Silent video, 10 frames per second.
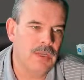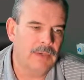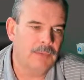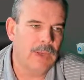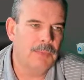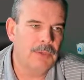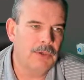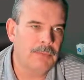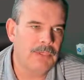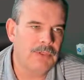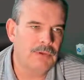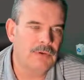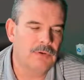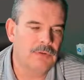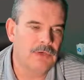It will open up in
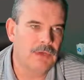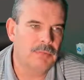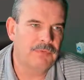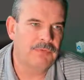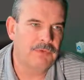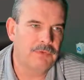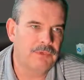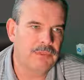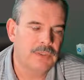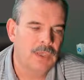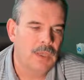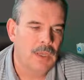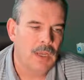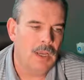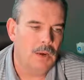your preferred
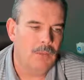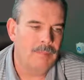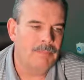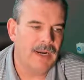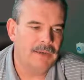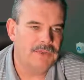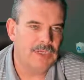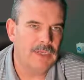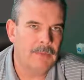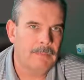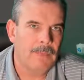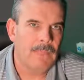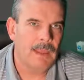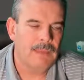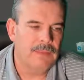web browser.
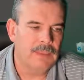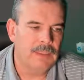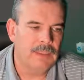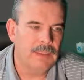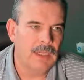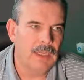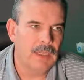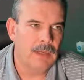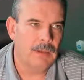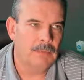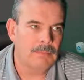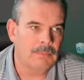There